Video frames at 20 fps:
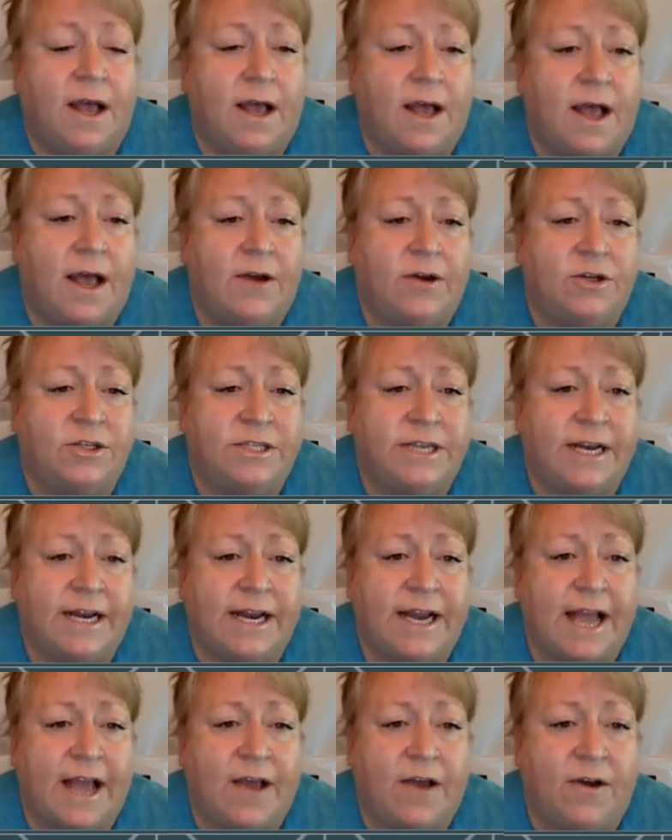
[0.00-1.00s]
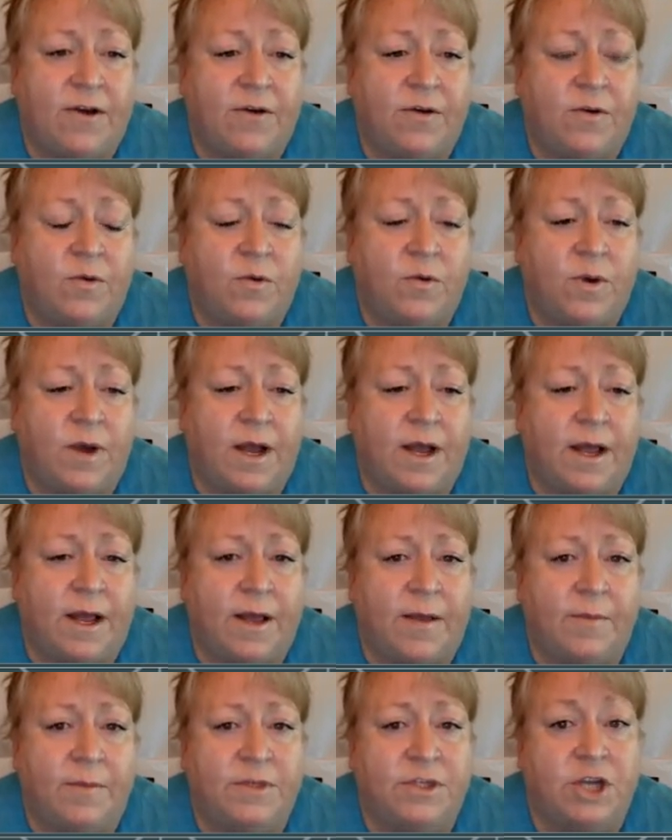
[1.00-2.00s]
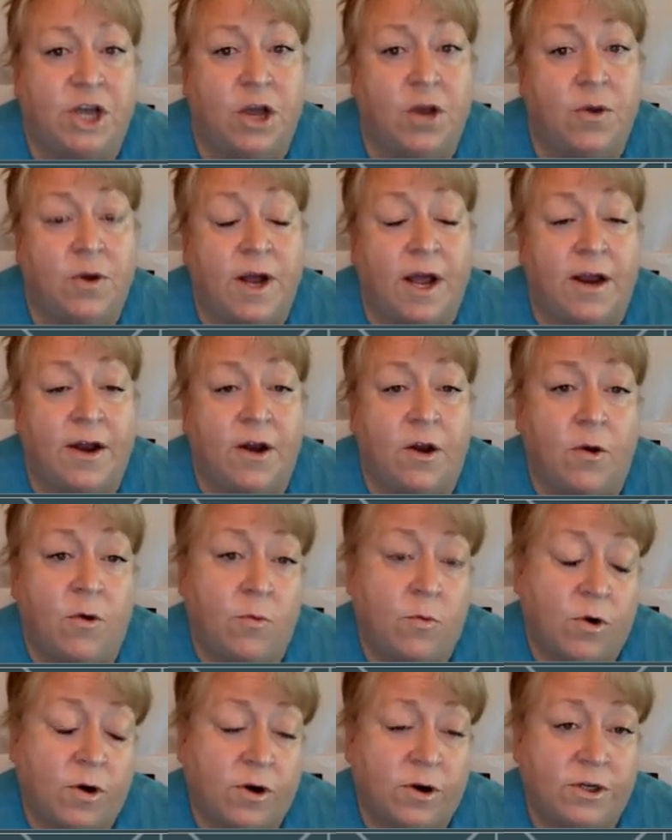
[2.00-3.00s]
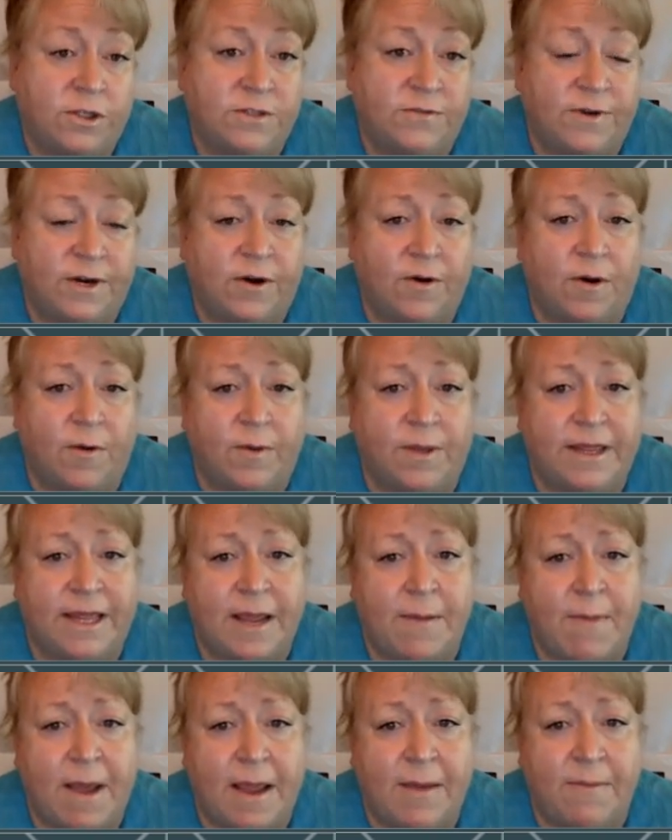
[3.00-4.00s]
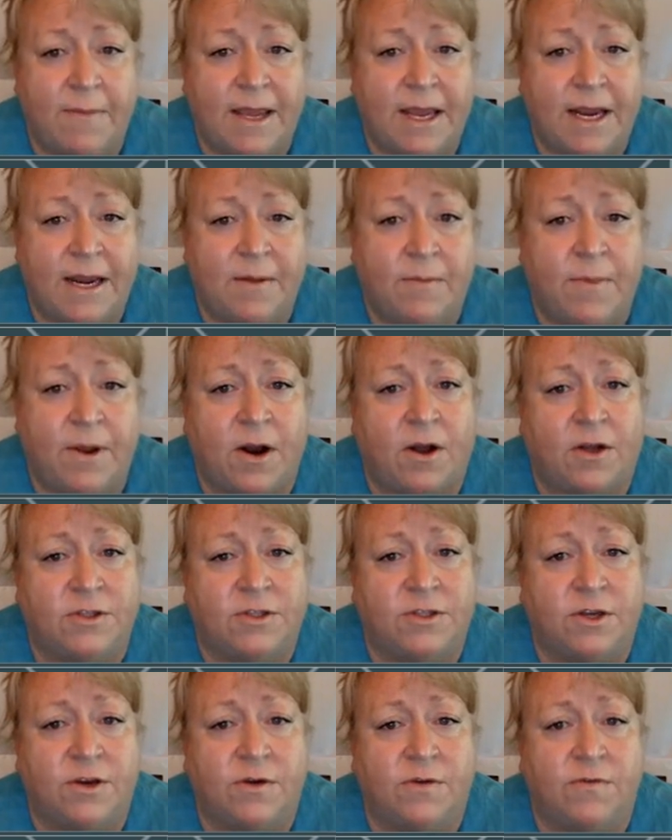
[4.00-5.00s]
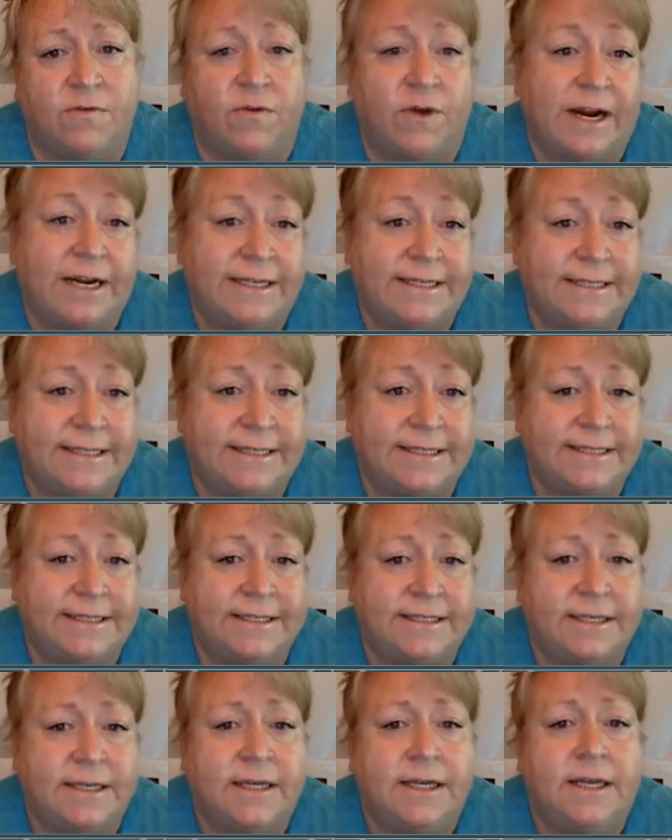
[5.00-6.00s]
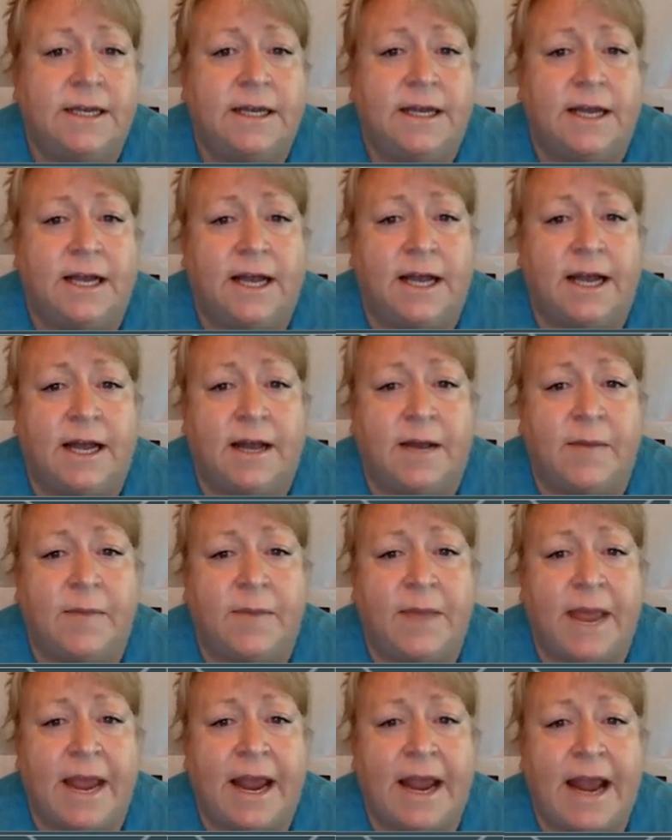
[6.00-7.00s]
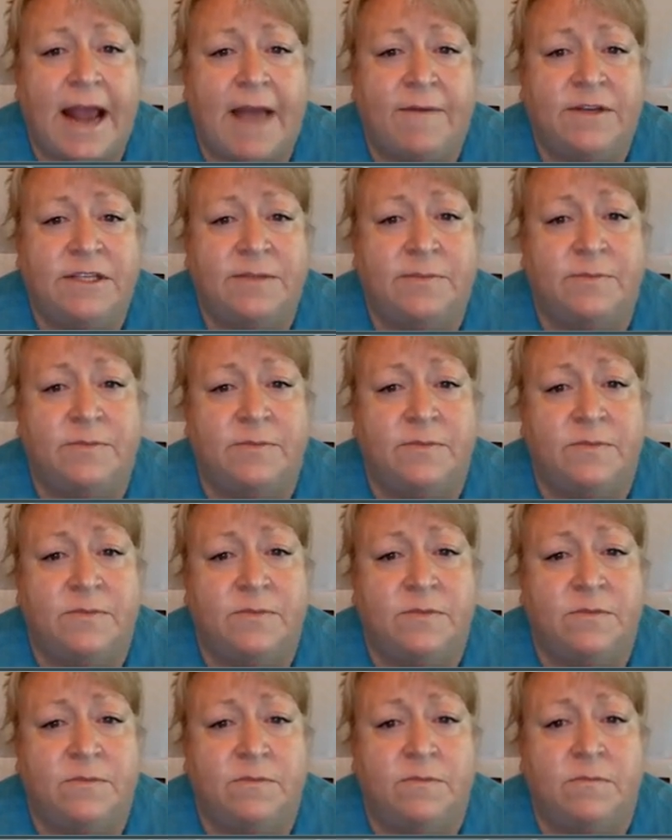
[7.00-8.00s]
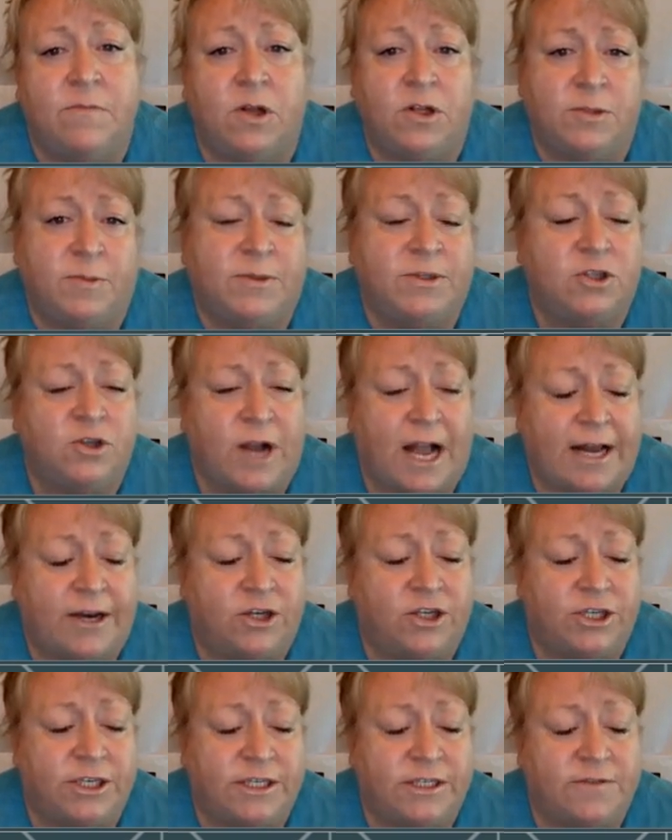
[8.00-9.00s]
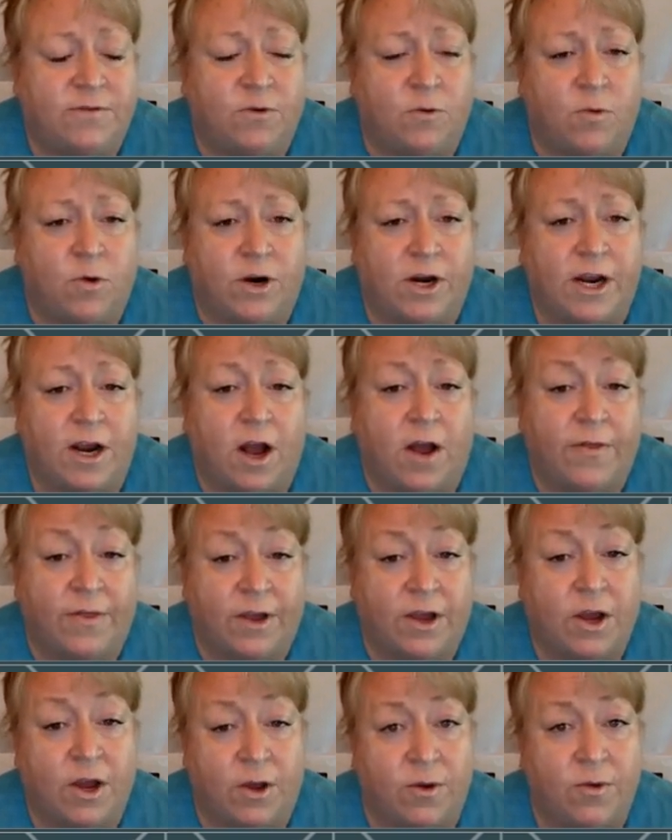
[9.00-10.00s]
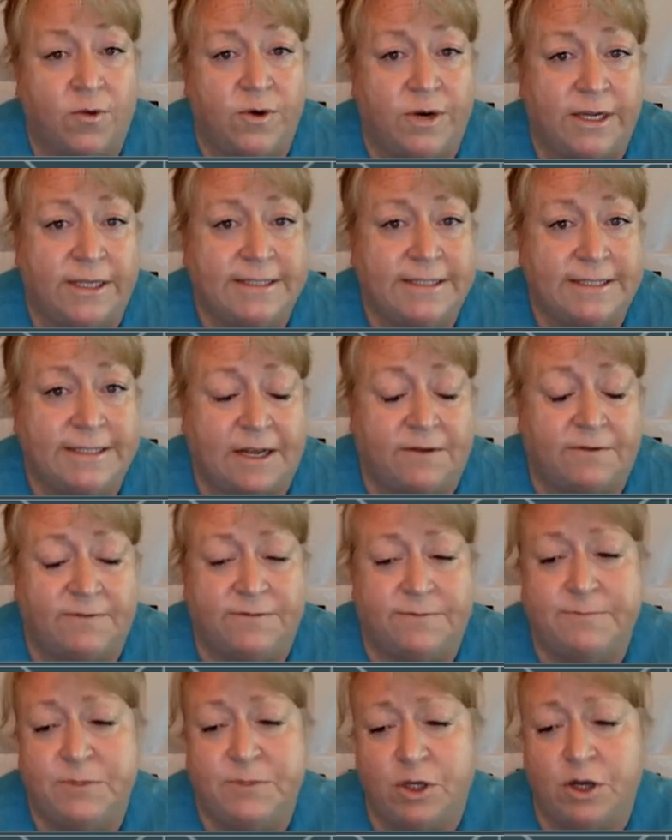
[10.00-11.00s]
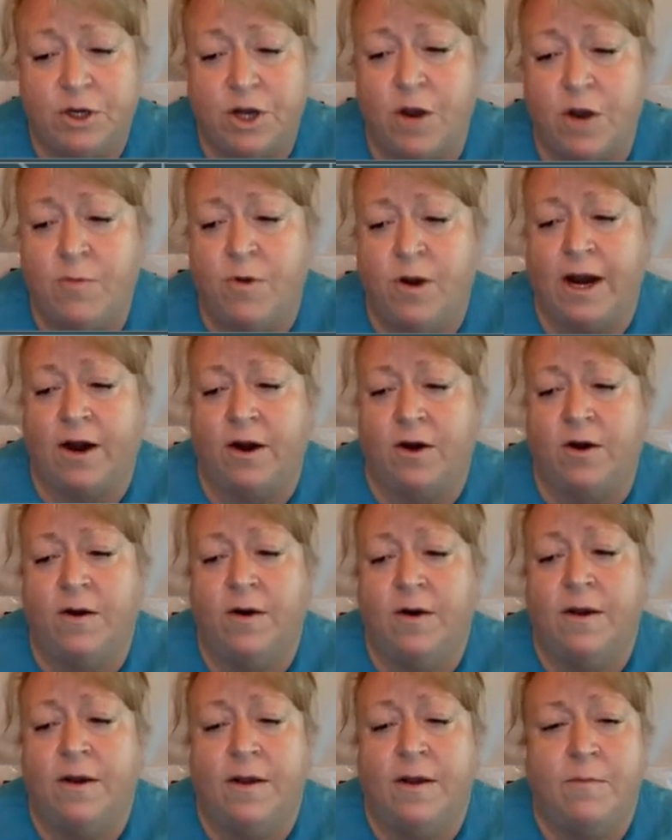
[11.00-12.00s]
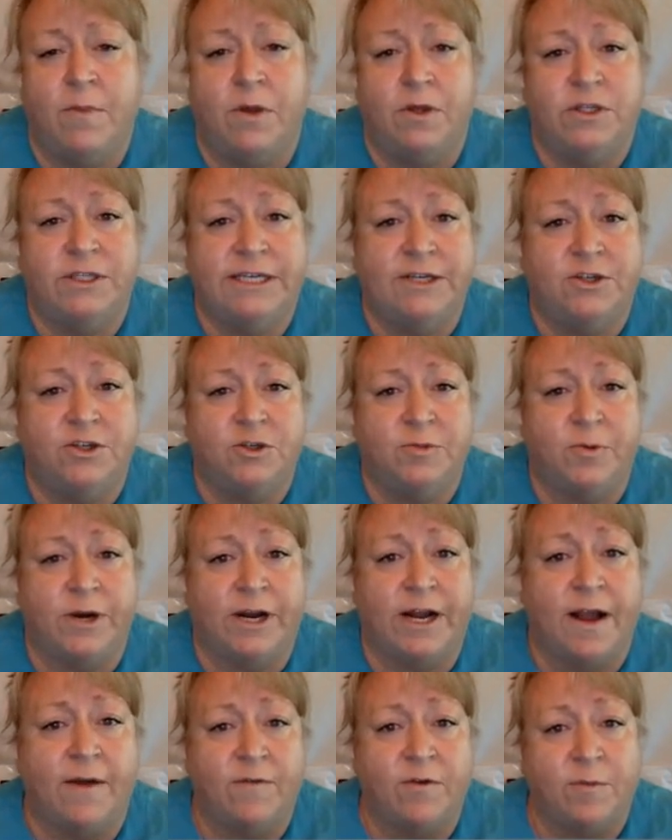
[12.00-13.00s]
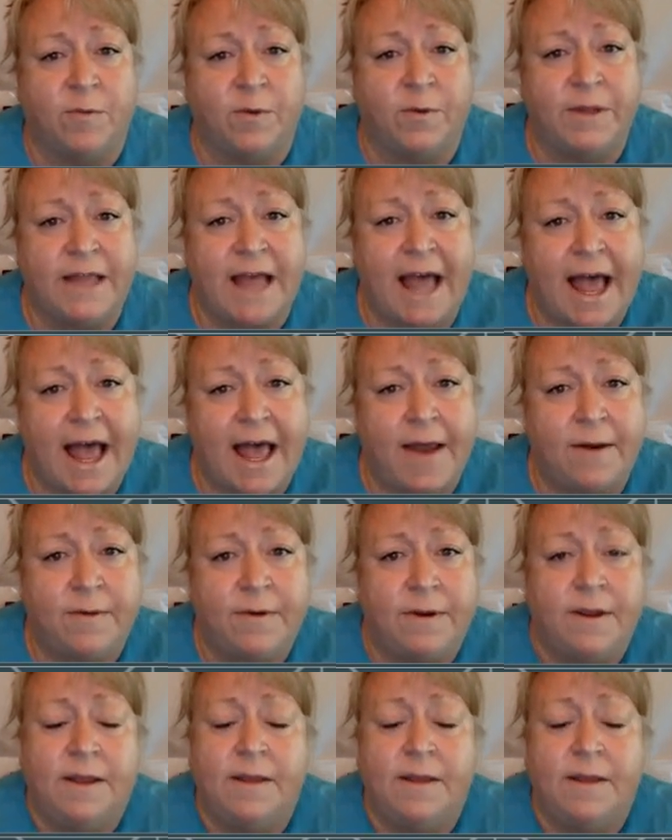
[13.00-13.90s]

uh, understanding how to um, decode unknown words, figure out what they might mean, but also phrases, um, and having some multiple strategies for working on the code itself. So breaker. most teachers pretty comfortable with that.